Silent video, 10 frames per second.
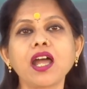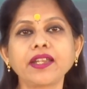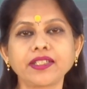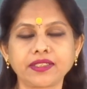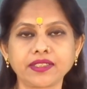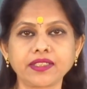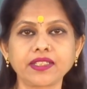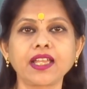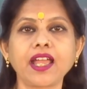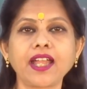another
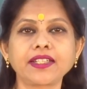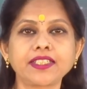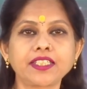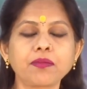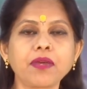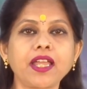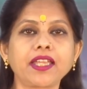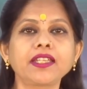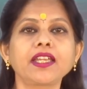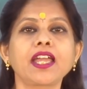and
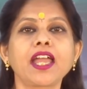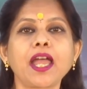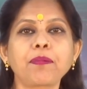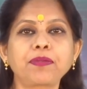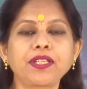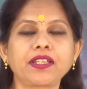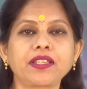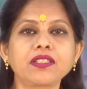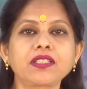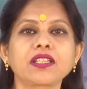determine
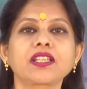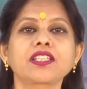appearance,